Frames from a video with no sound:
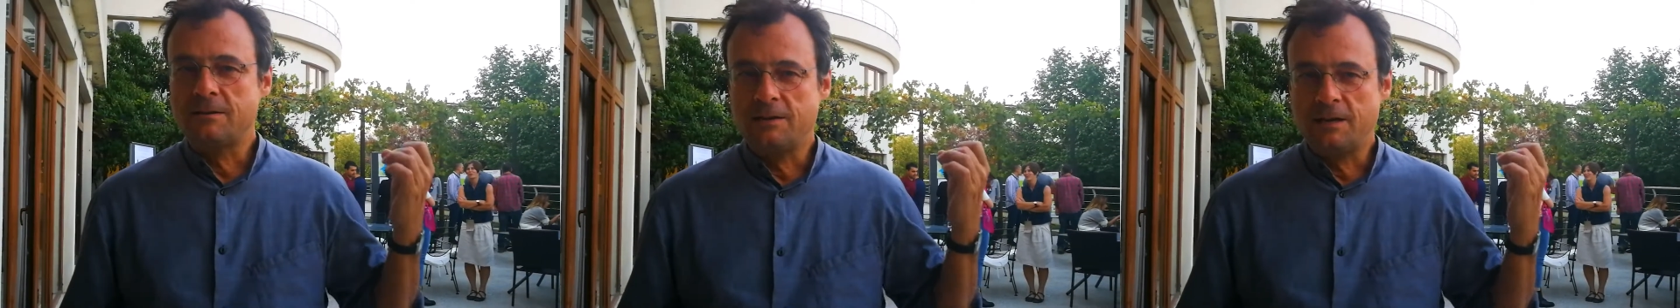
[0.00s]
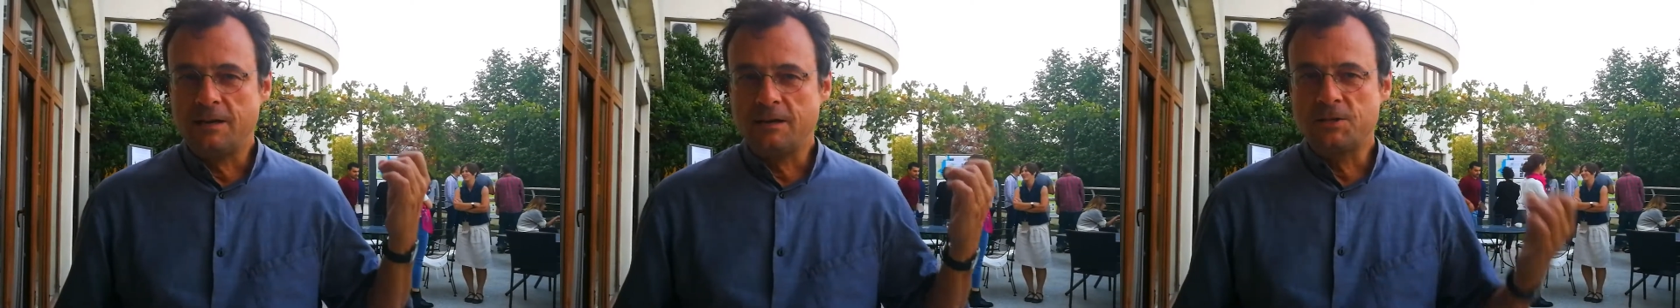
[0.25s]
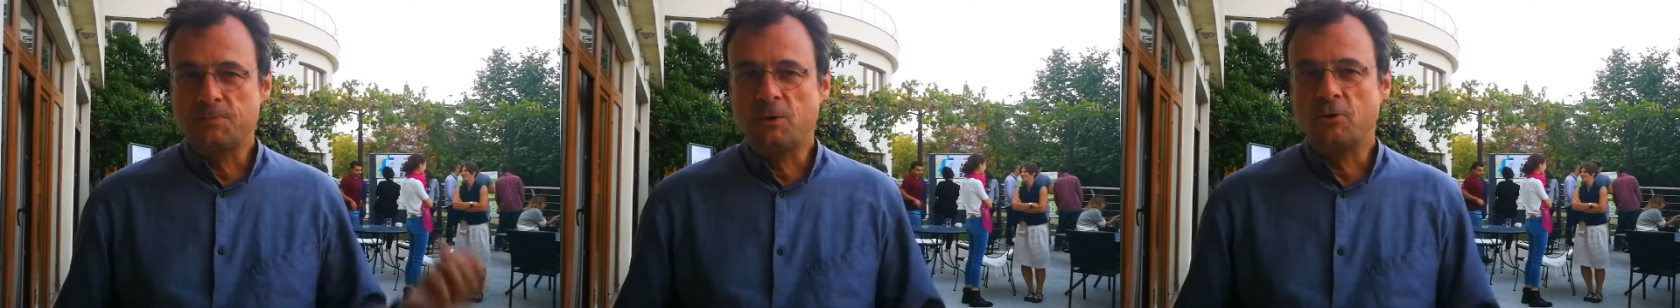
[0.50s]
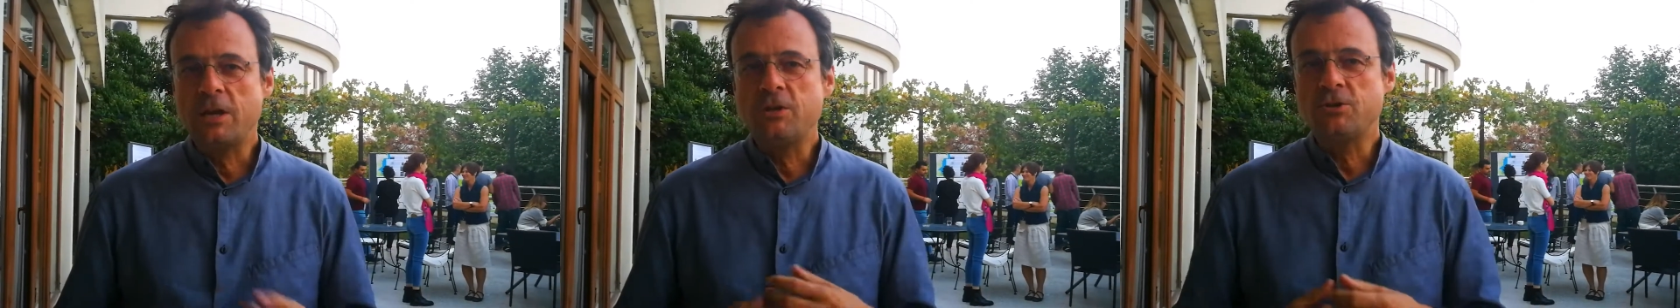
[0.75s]
the
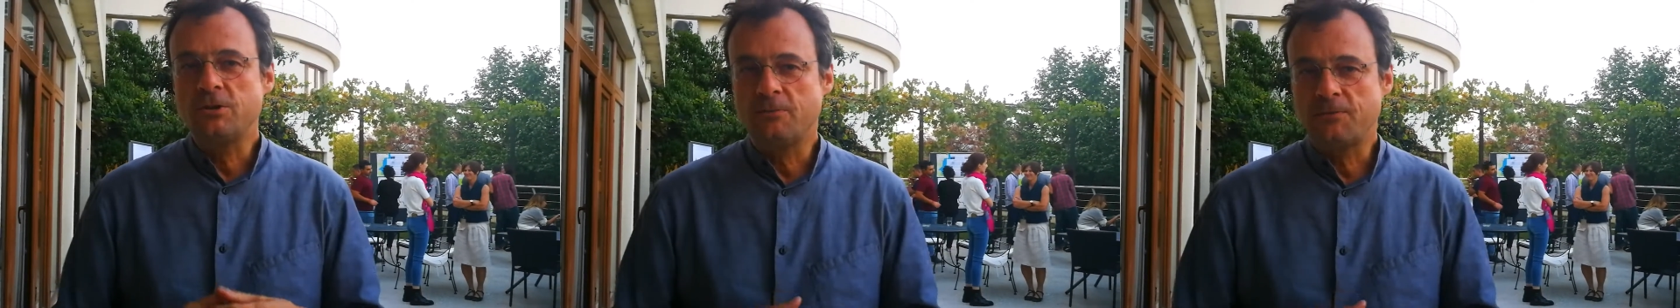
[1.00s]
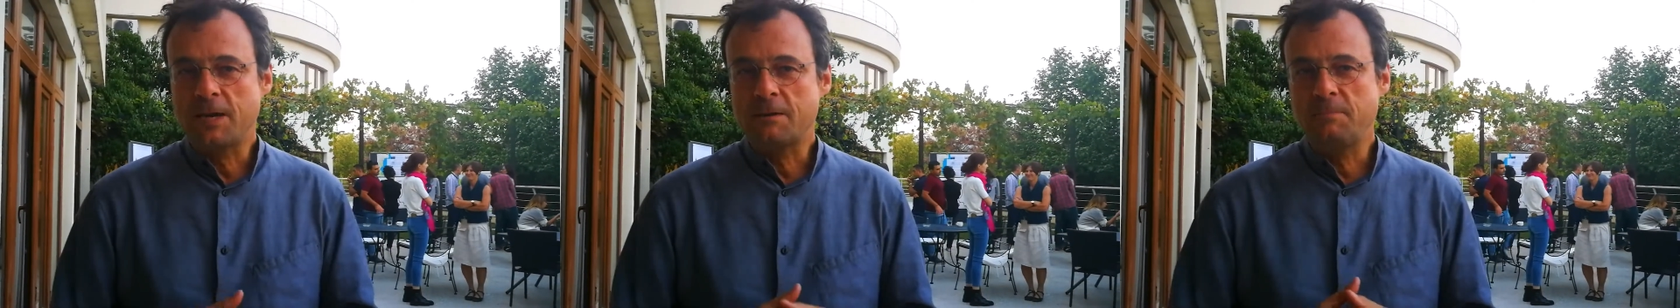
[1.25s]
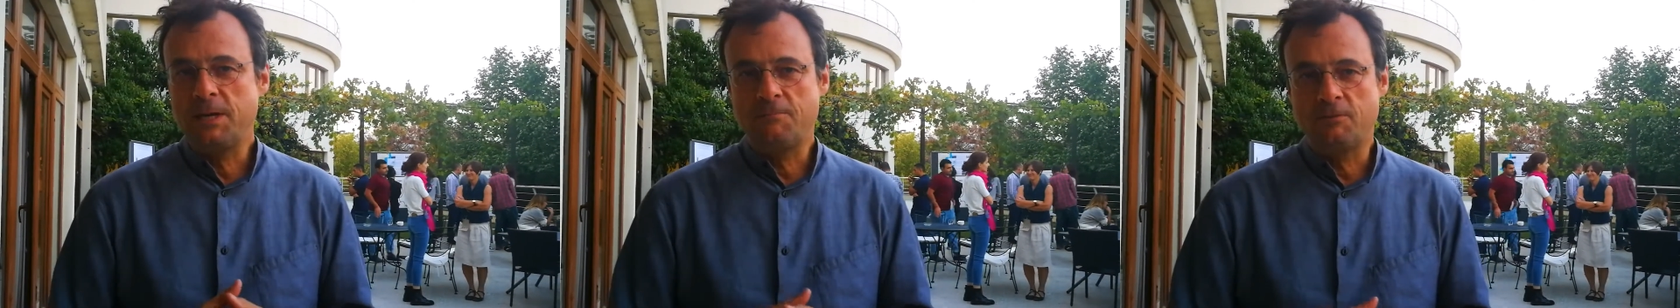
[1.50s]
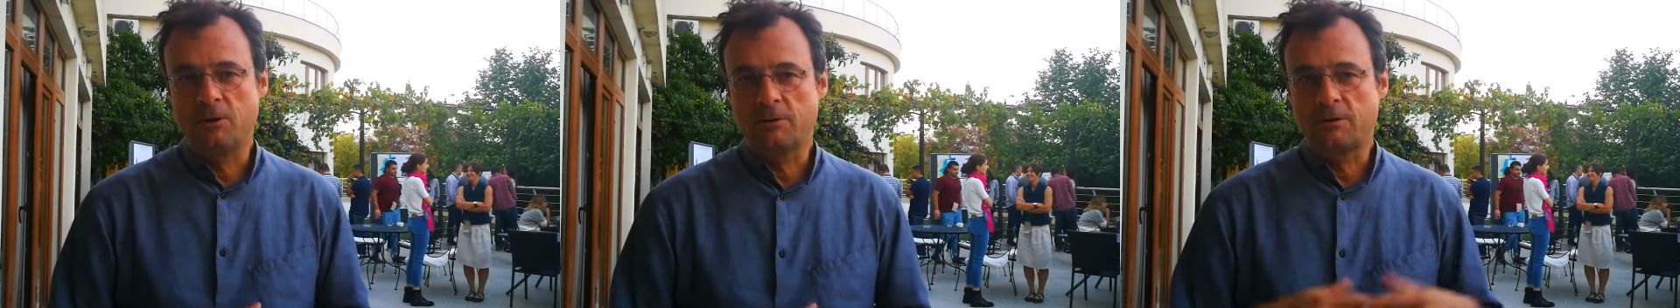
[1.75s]
inspiration of young
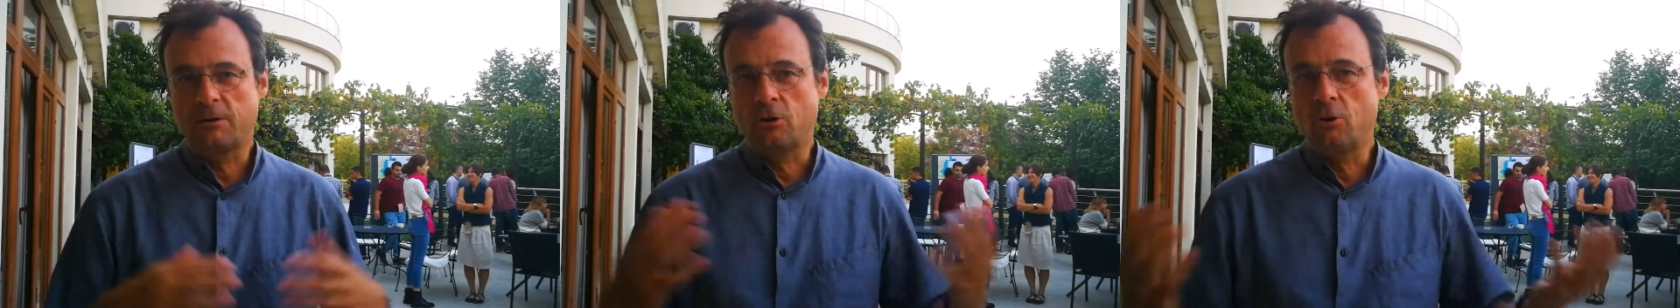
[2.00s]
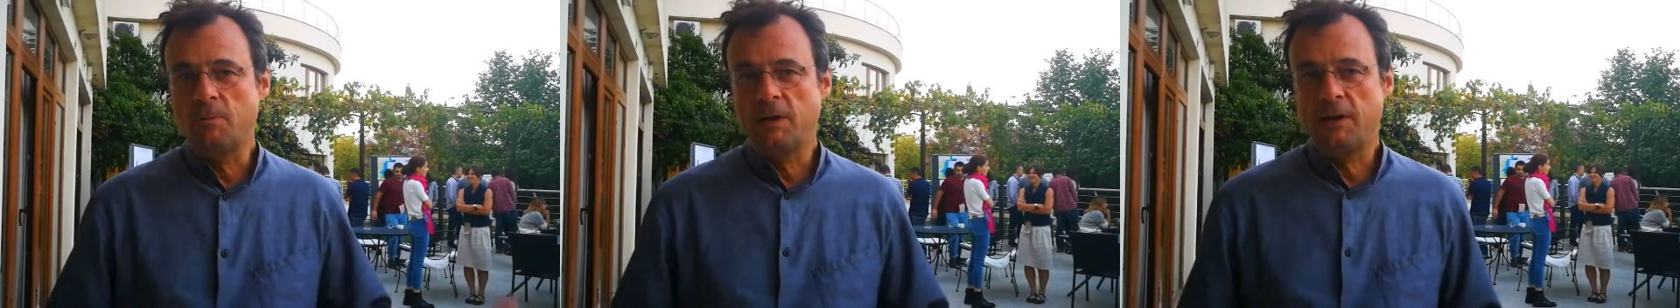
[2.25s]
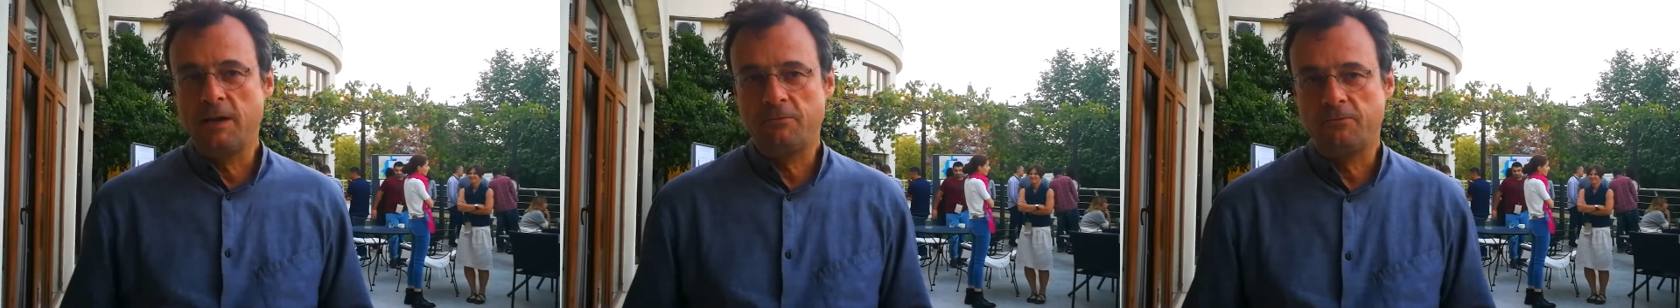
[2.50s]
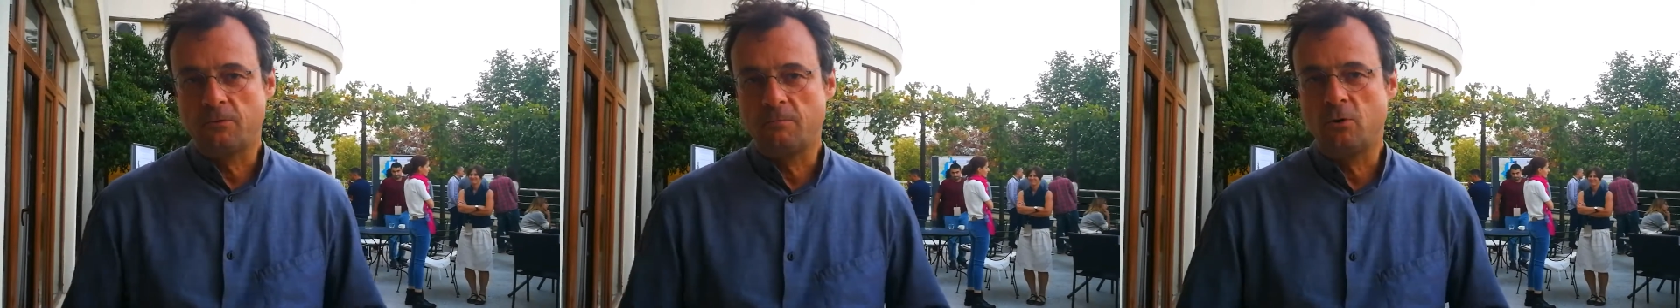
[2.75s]
people globally
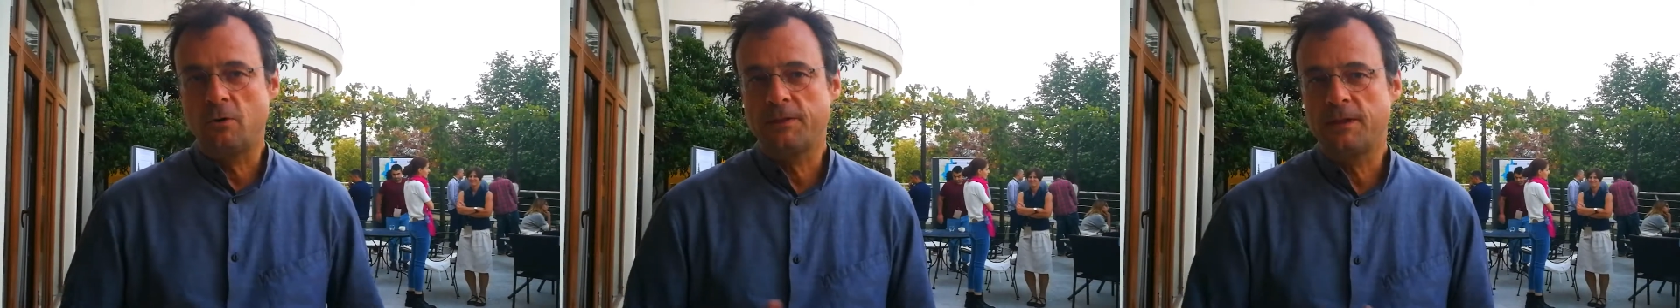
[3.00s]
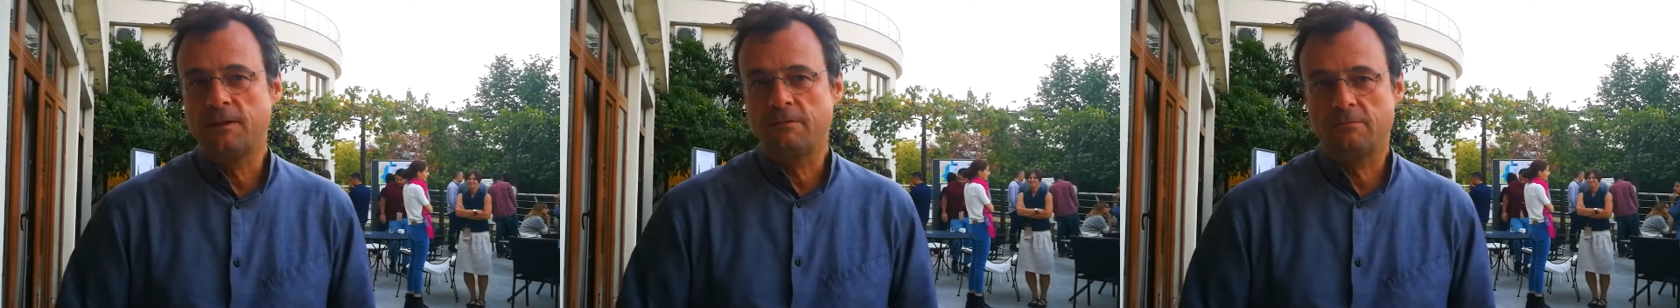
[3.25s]
from more than